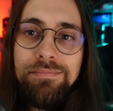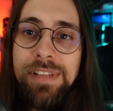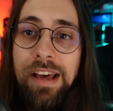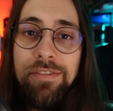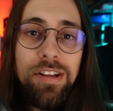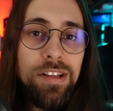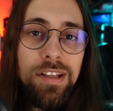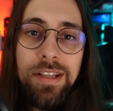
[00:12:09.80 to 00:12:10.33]

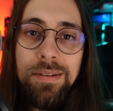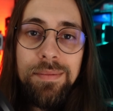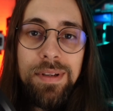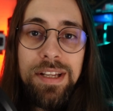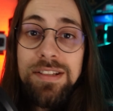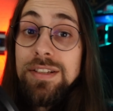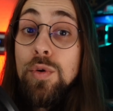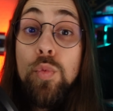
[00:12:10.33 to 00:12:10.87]
Definitely.
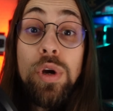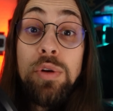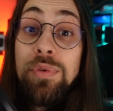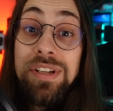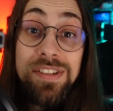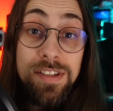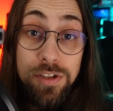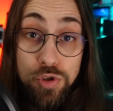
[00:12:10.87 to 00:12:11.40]
It's a
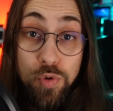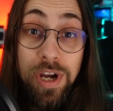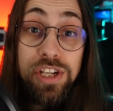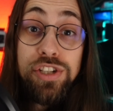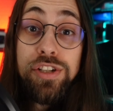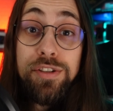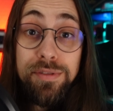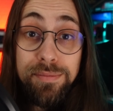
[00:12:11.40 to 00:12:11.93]
win-win
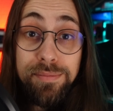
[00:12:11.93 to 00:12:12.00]
situation.